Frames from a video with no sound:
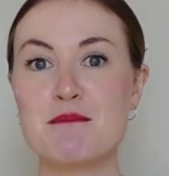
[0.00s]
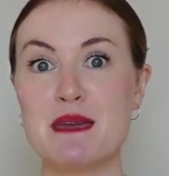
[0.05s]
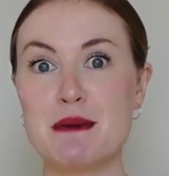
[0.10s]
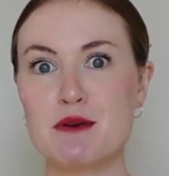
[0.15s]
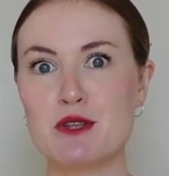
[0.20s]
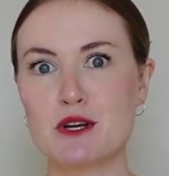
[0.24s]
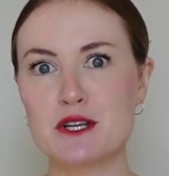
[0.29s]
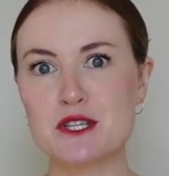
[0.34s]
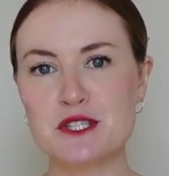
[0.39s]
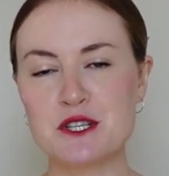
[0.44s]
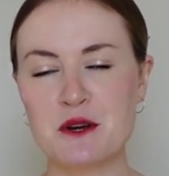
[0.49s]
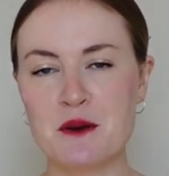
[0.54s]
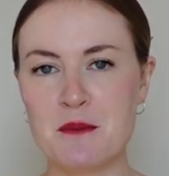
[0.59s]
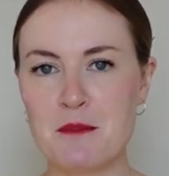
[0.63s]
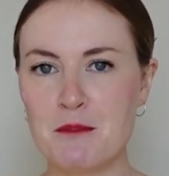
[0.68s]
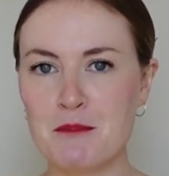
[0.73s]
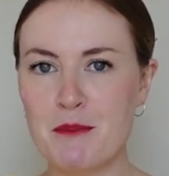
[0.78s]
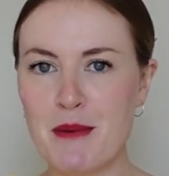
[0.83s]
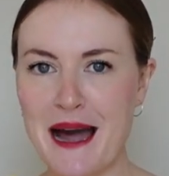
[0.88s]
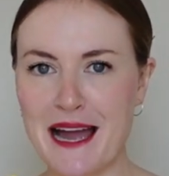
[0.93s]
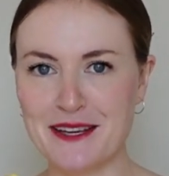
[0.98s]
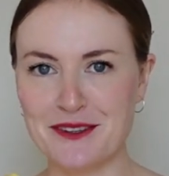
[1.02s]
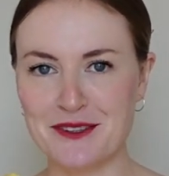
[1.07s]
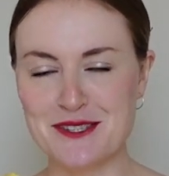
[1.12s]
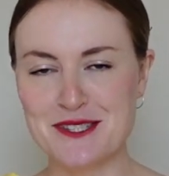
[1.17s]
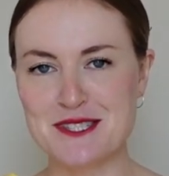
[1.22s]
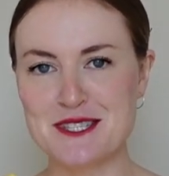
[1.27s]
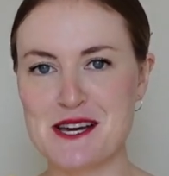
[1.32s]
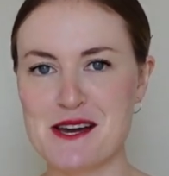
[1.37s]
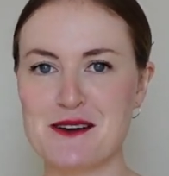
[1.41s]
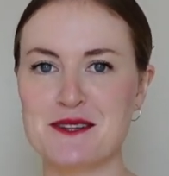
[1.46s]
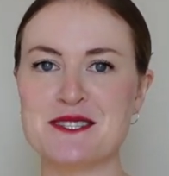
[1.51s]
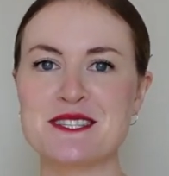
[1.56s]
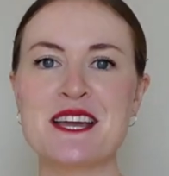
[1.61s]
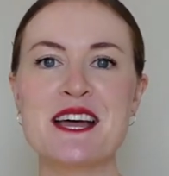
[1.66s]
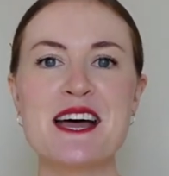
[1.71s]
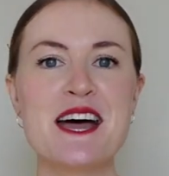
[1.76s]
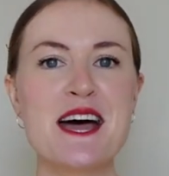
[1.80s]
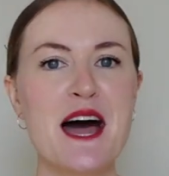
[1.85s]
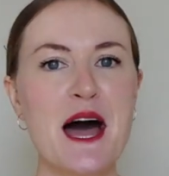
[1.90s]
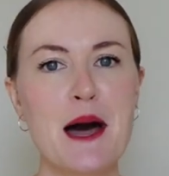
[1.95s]
Maybe there's certain milestones
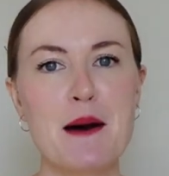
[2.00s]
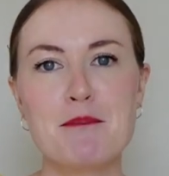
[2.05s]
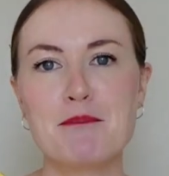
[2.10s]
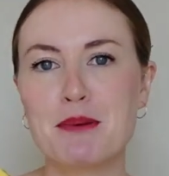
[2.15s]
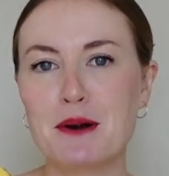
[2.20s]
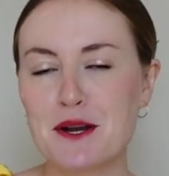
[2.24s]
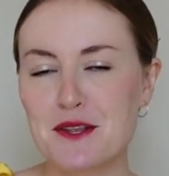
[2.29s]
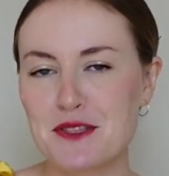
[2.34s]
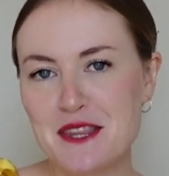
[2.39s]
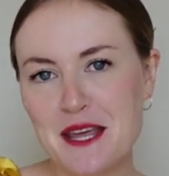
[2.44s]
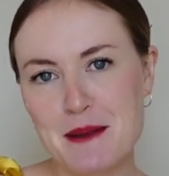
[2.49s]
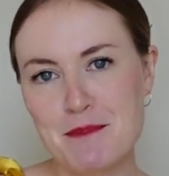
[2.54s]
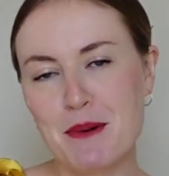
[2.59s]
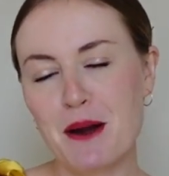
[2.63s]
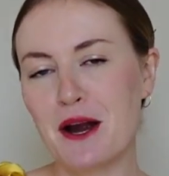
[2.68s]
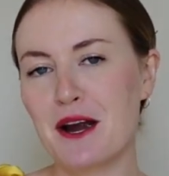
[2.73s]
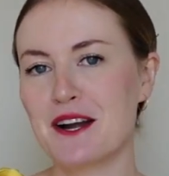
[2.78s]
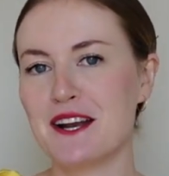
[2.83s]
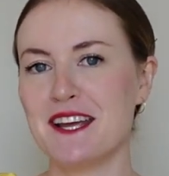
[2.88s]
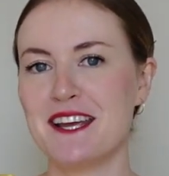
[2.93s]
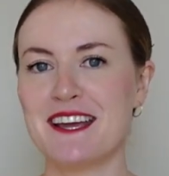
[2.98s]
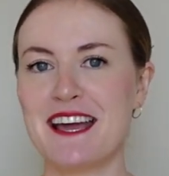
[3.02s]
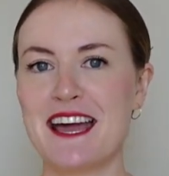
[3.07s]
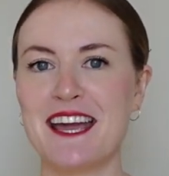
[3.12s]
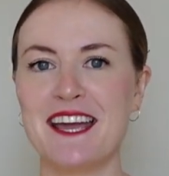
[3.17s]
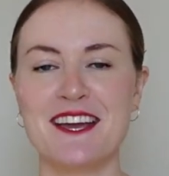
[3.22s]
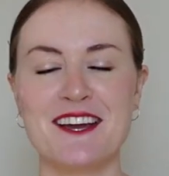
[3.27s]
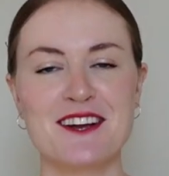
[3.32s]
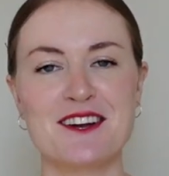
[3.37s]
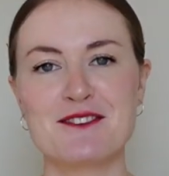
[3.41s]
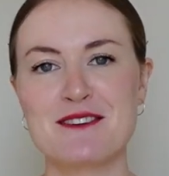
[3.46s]
a birthday party, a